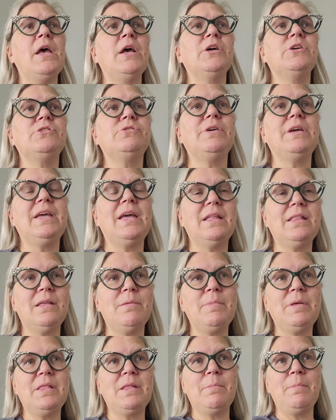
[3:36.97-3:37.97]
So I get
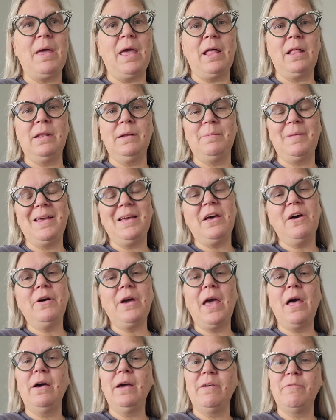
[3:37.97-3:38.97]
them in the mail, and I'm like,
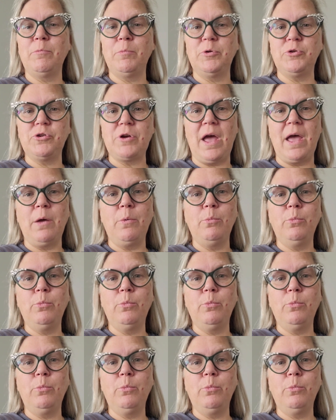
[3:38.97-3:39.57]
okay, I'll give them a try.